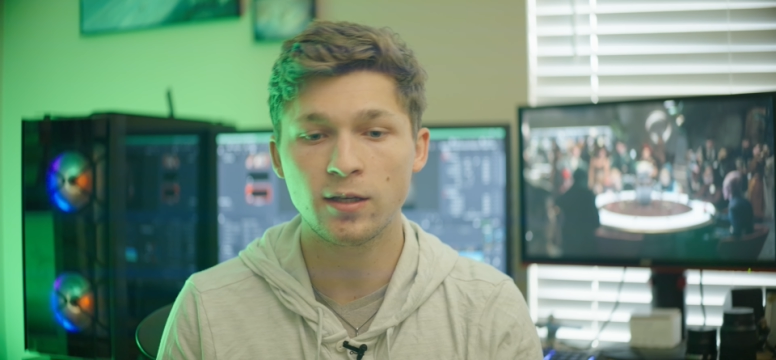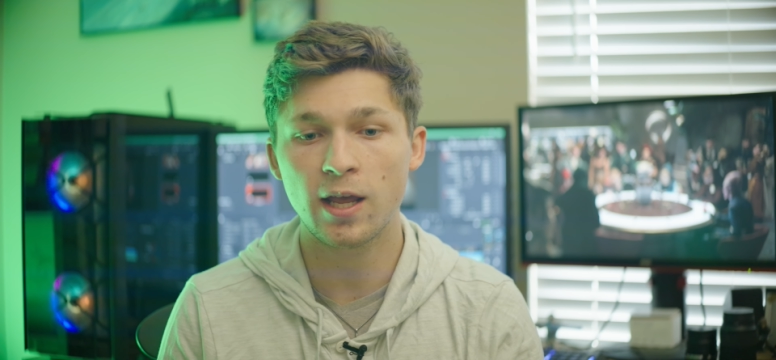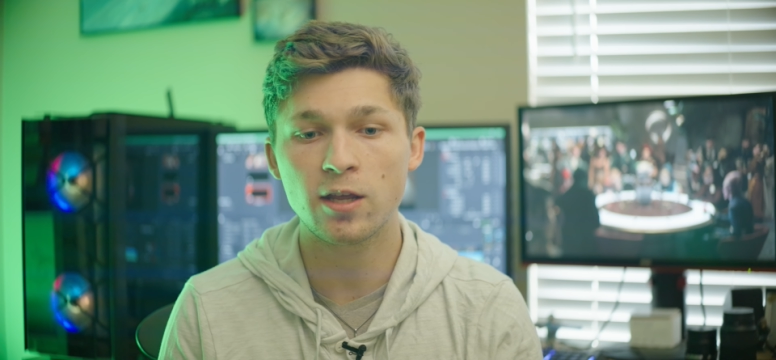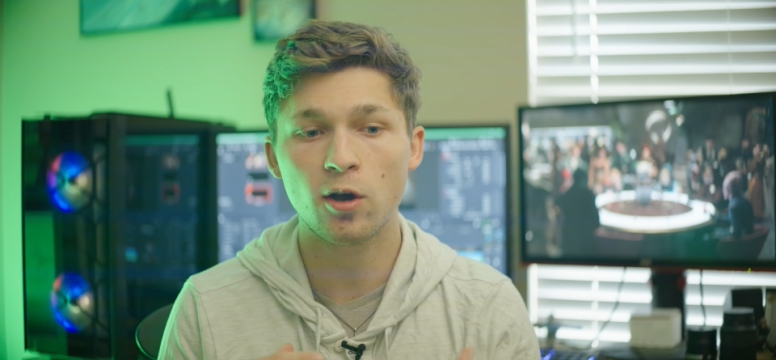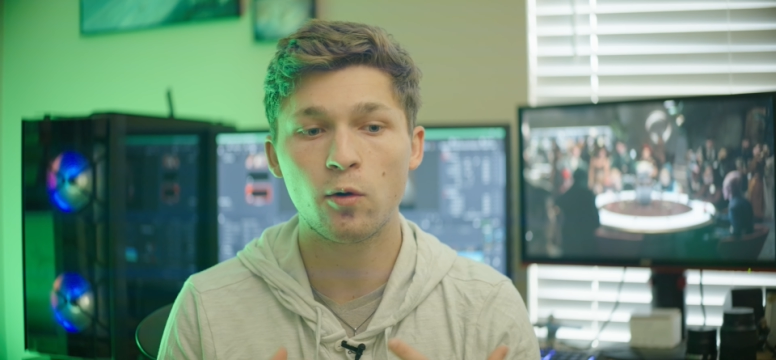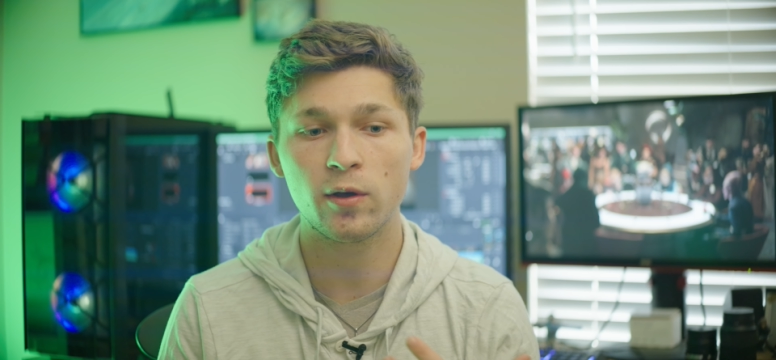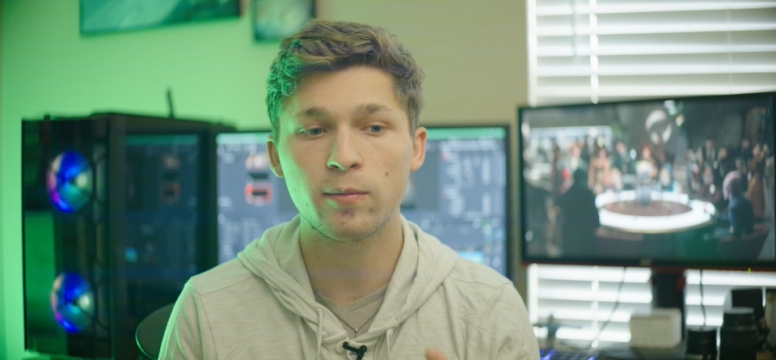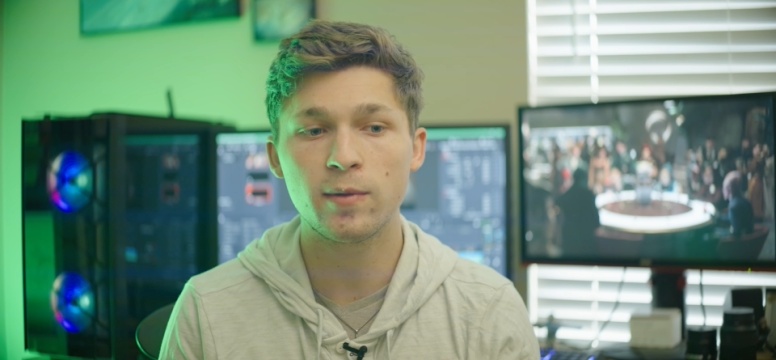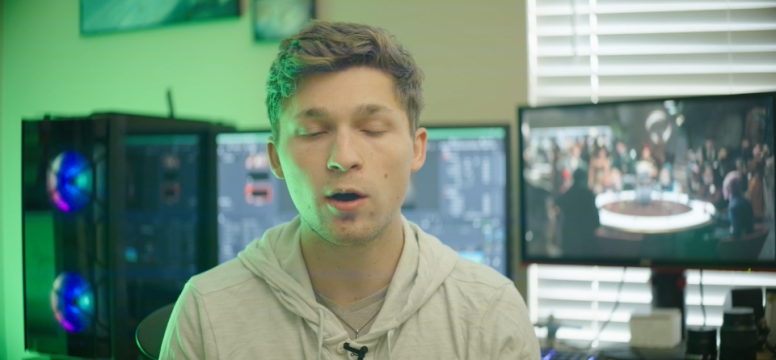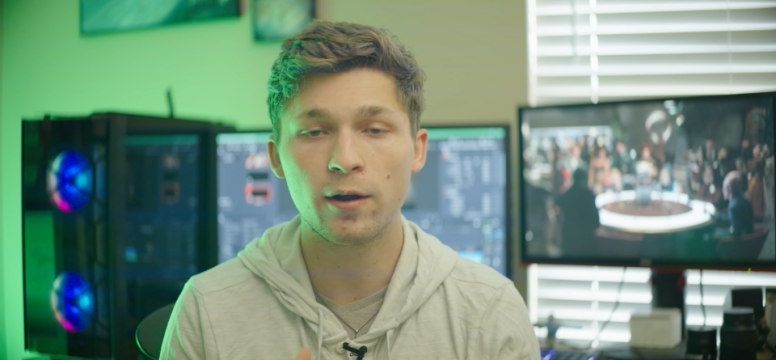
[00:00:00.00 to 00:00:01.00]
take y'all with
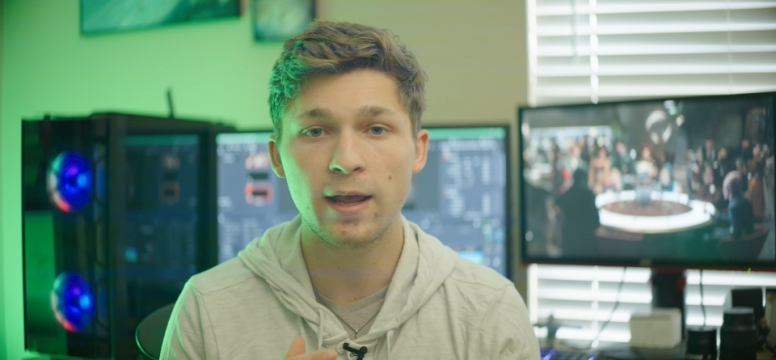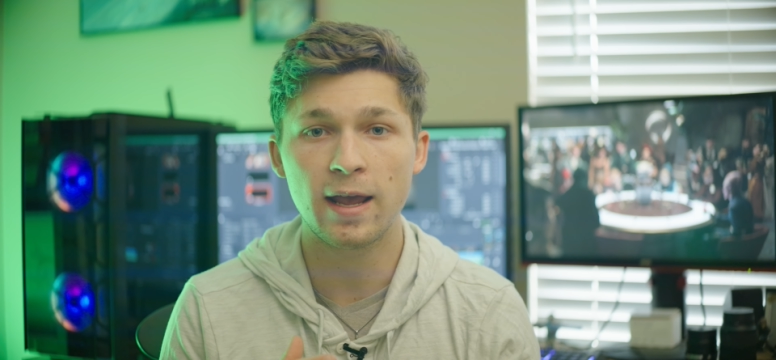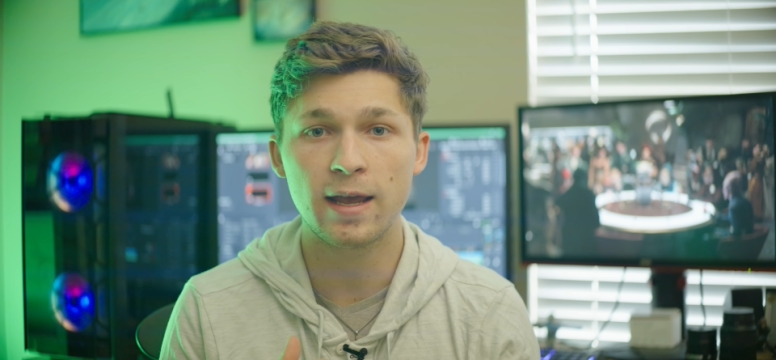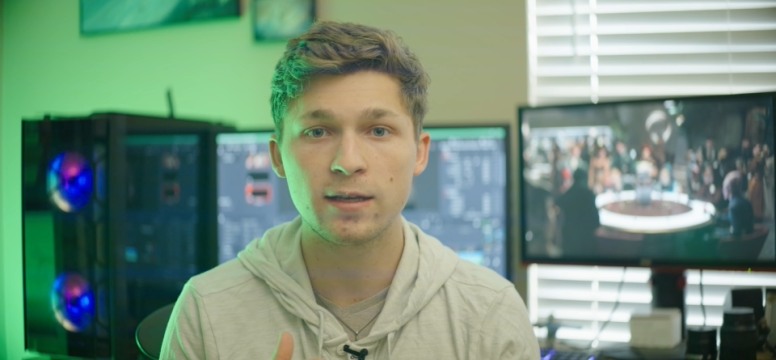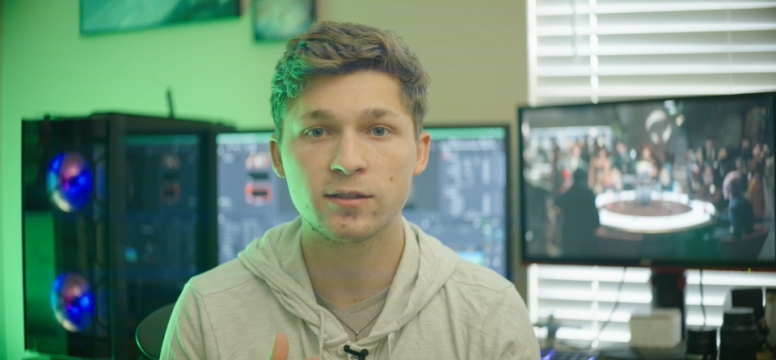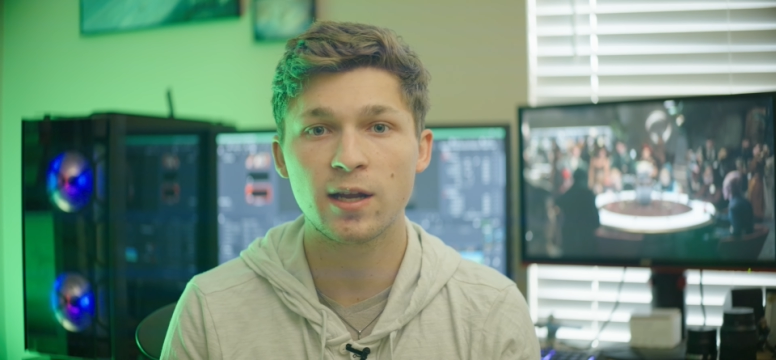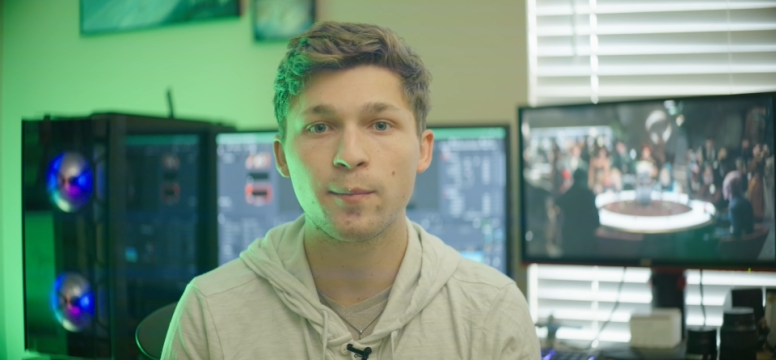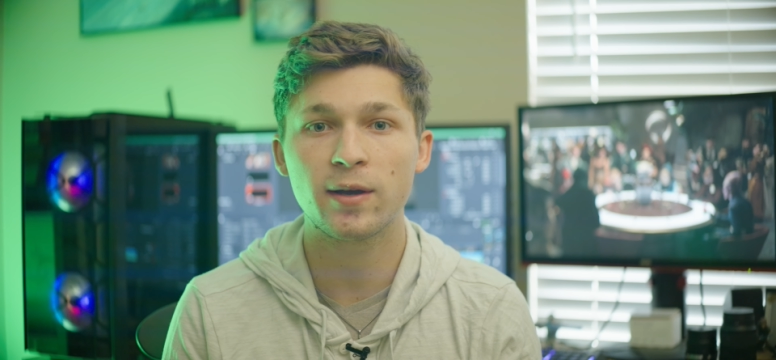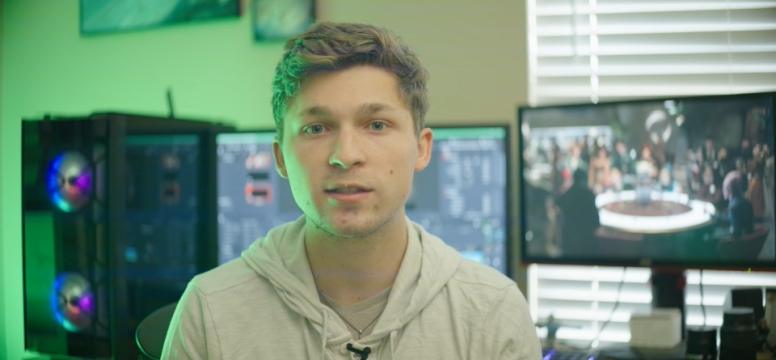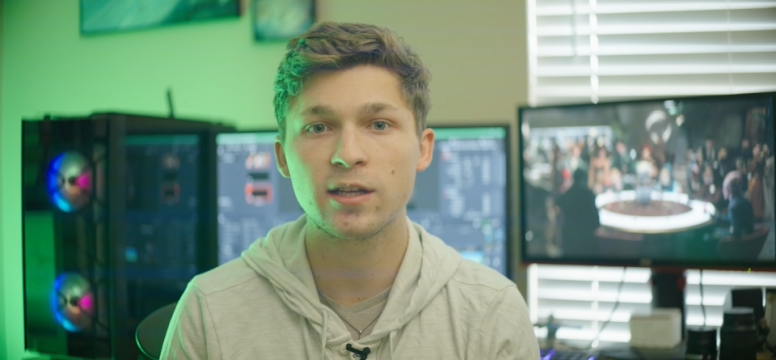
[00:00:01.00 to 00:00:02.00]
me on a
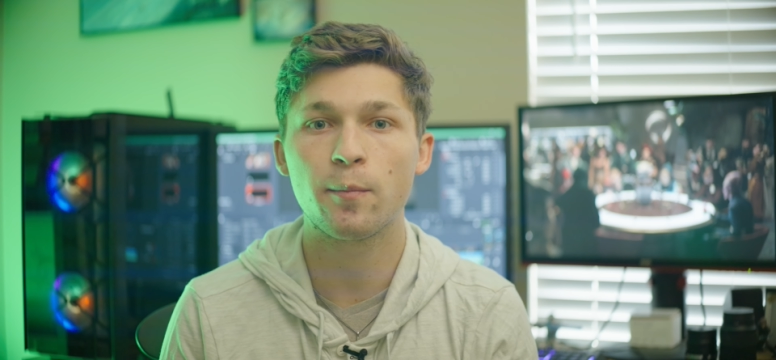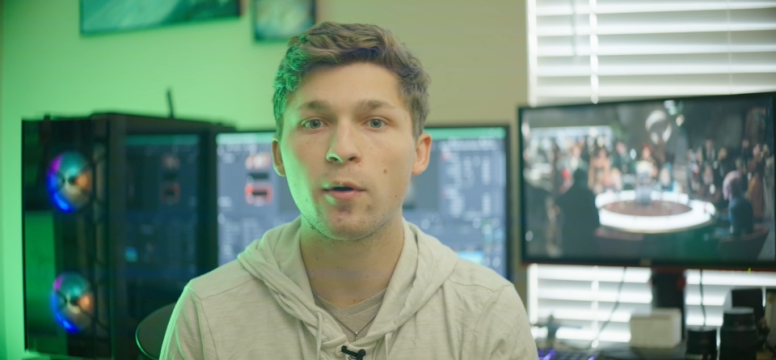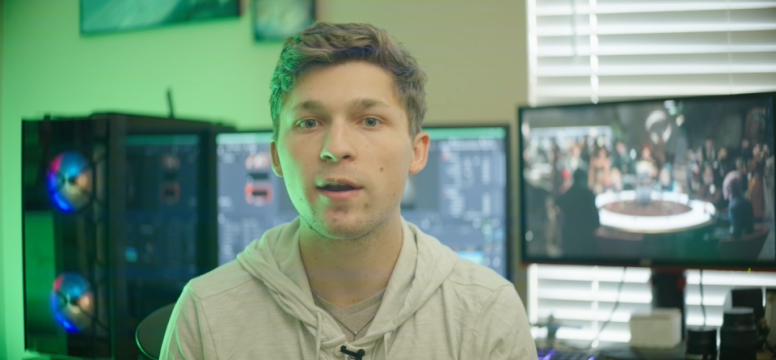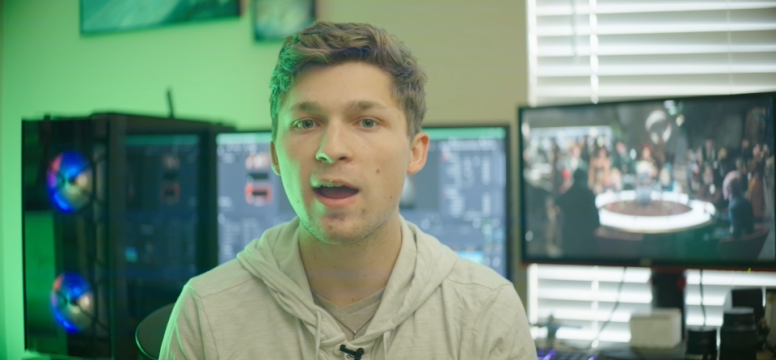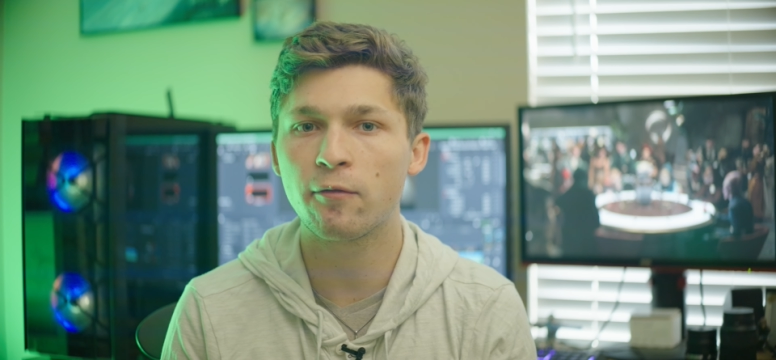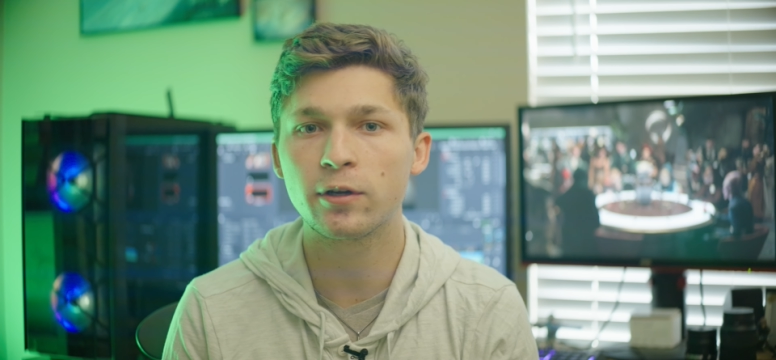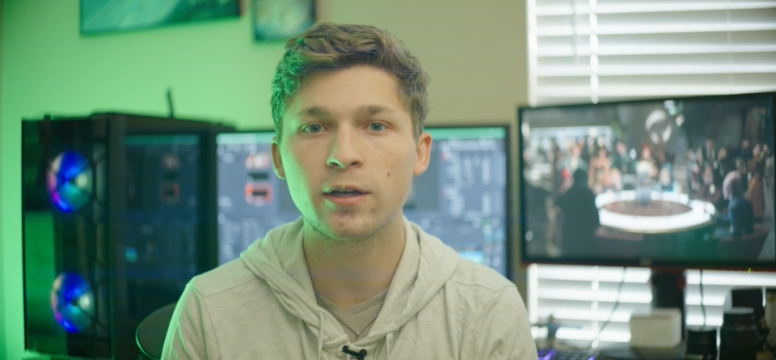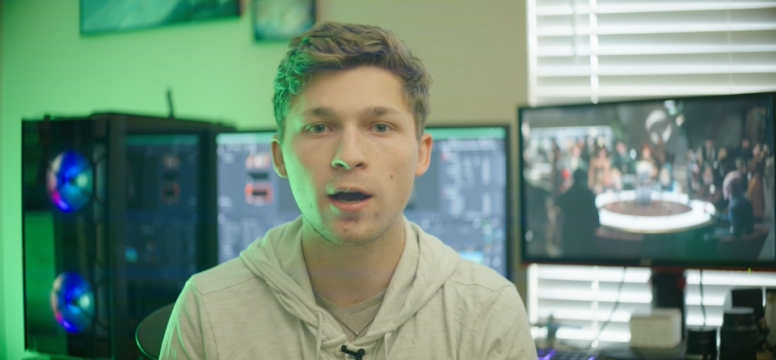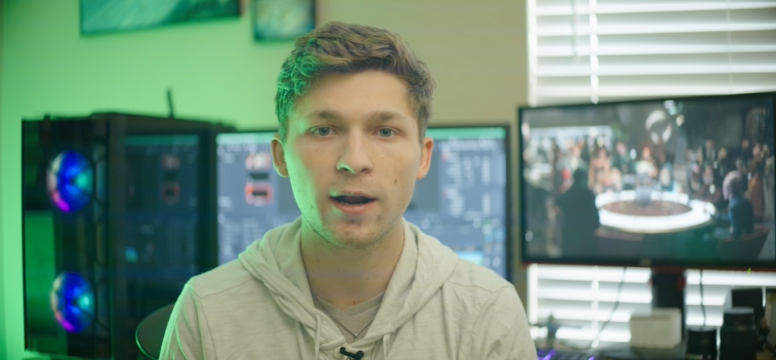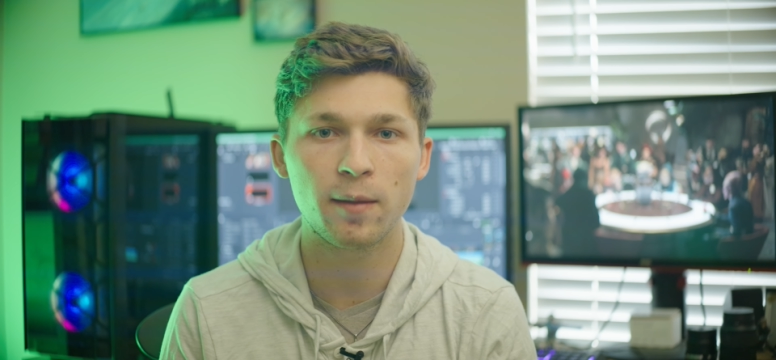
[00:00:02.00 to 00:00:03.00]
step-by-step on every
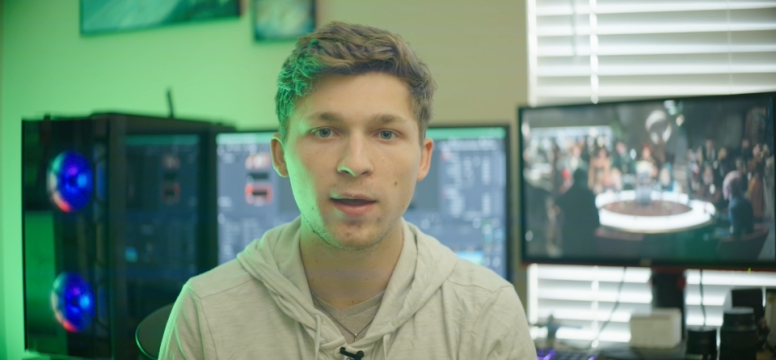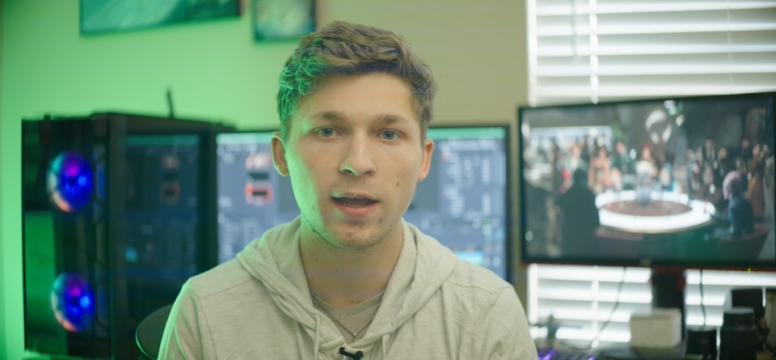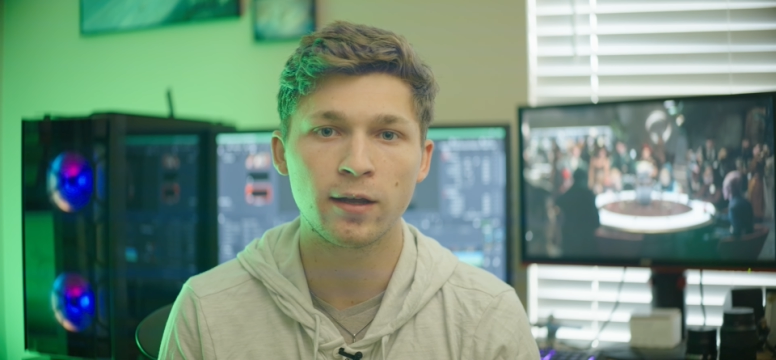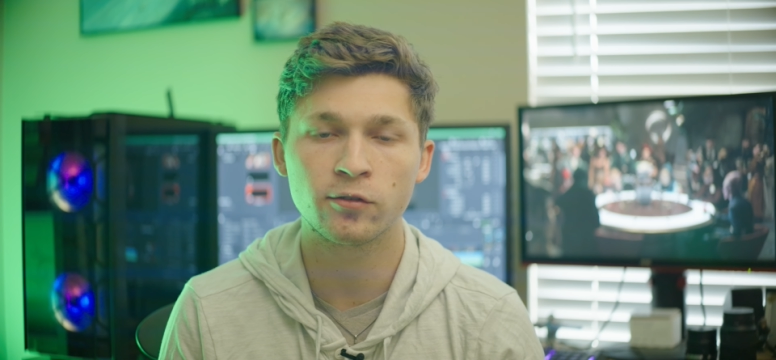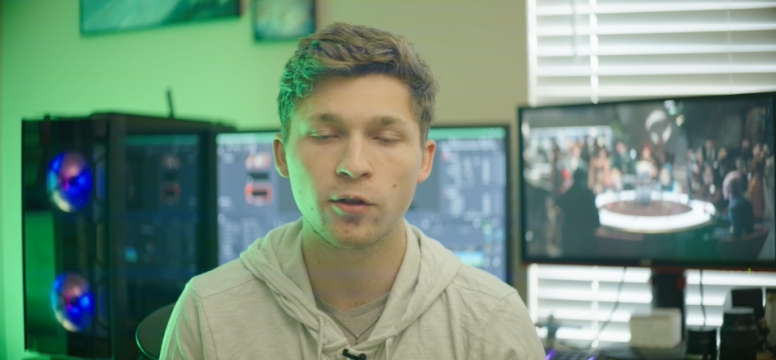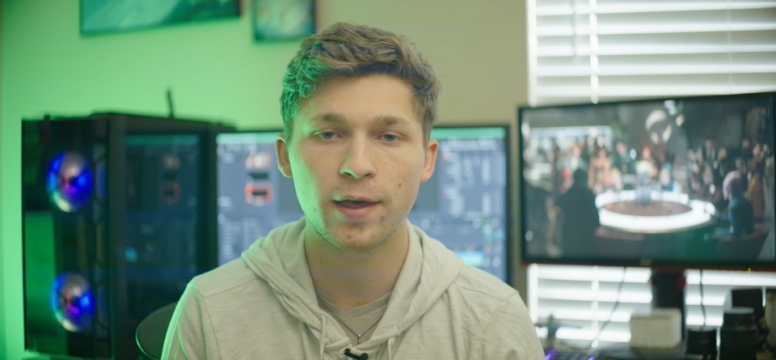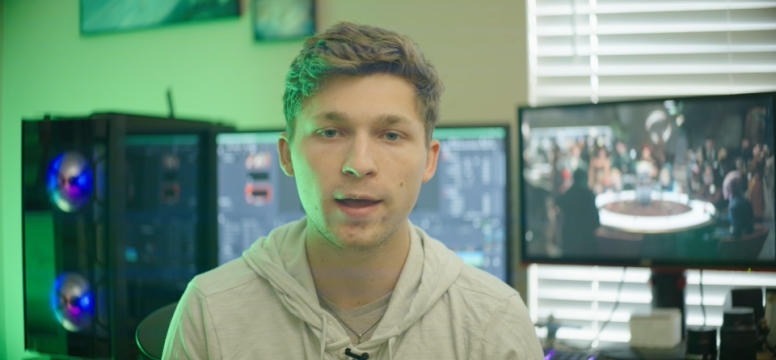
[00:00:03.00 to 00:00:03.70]
cut I make so